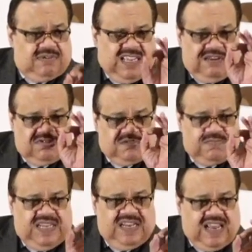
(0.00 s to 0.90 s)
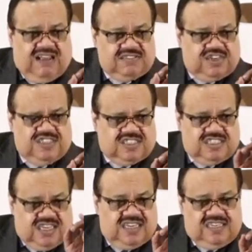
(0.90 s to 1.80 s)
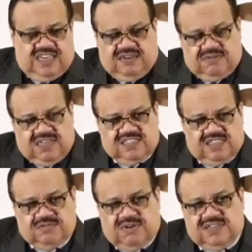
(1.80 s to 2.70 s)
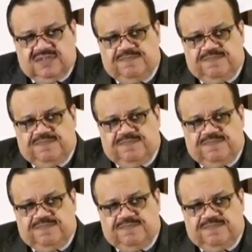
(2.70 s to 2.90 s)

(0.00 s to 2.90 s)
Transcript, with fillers: he was meeting out justice and dealing with that situation.